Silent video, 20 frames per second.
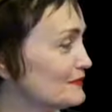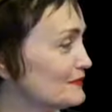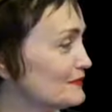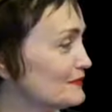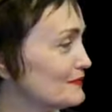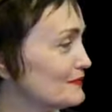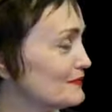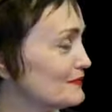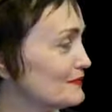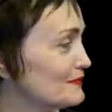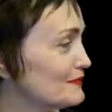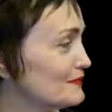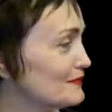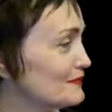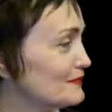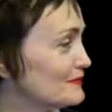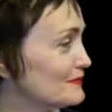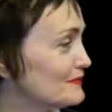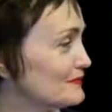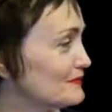
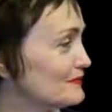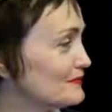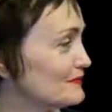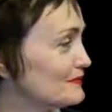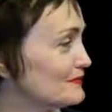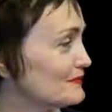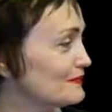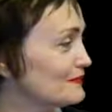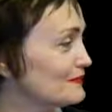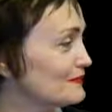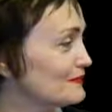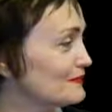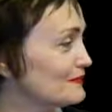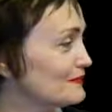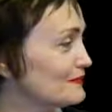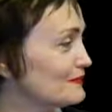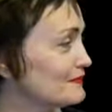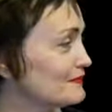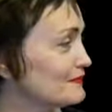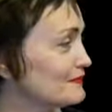
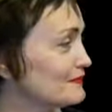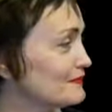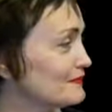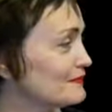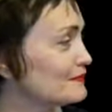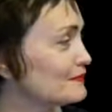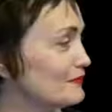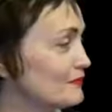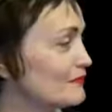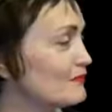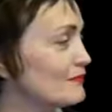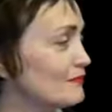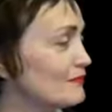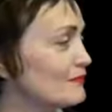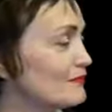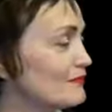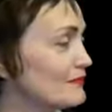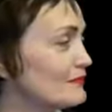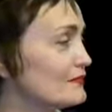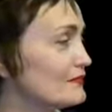
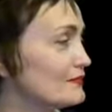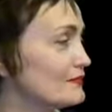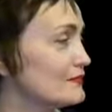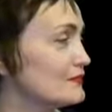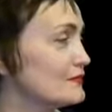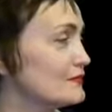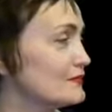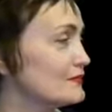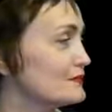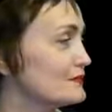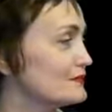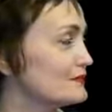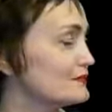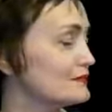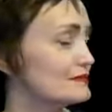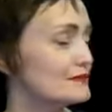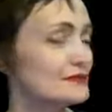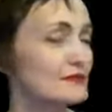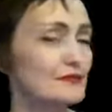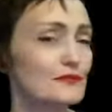
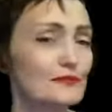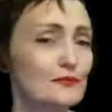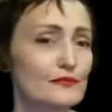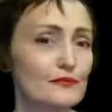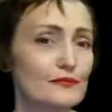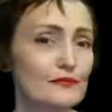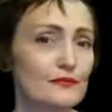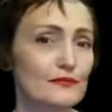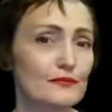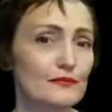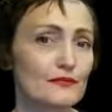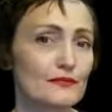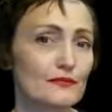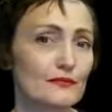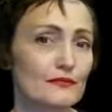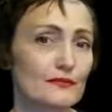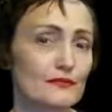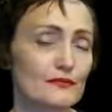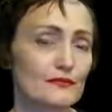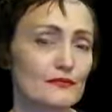
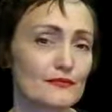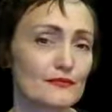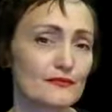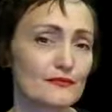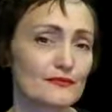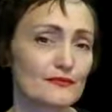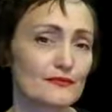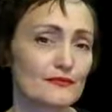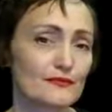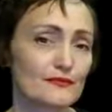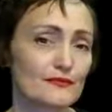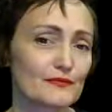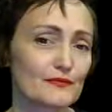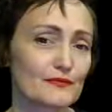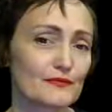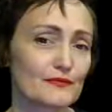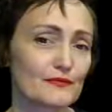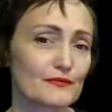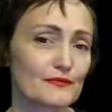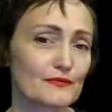
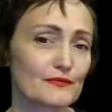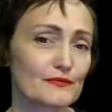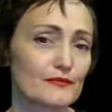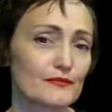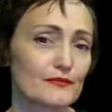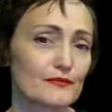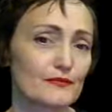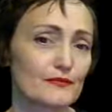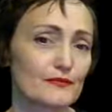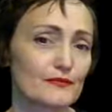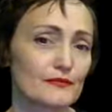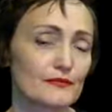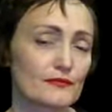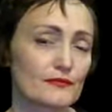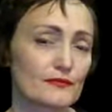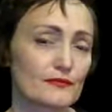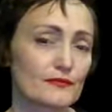The person shown says nothing.